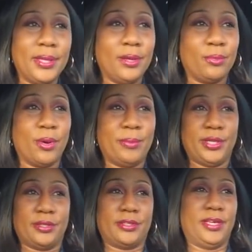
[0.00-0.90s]
He didn't want me
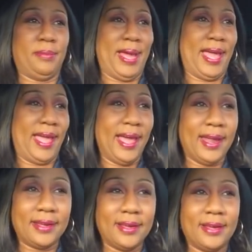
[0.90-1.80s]
to get my
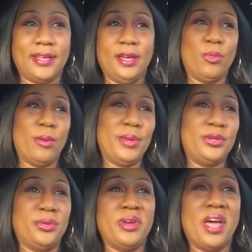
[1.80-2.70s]
hair done. He didn't want me to
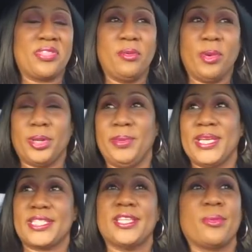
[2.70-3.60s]
do nothing. He wanted me
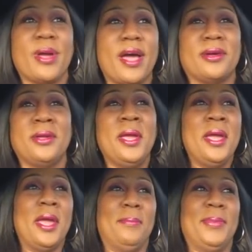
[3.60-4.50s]
to sit around
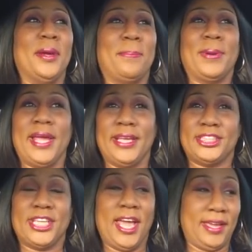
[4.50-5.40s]
and be a plain
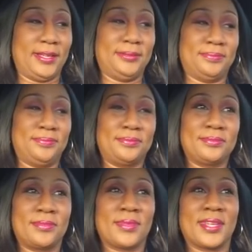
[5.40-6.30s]
Jane
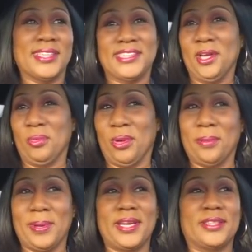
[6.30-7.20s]
because he didn't want
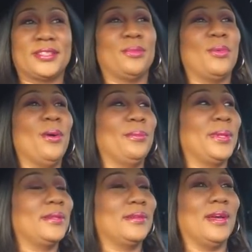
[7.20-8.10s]
nobody else to want
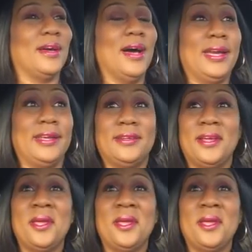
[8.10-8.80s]
me, honey.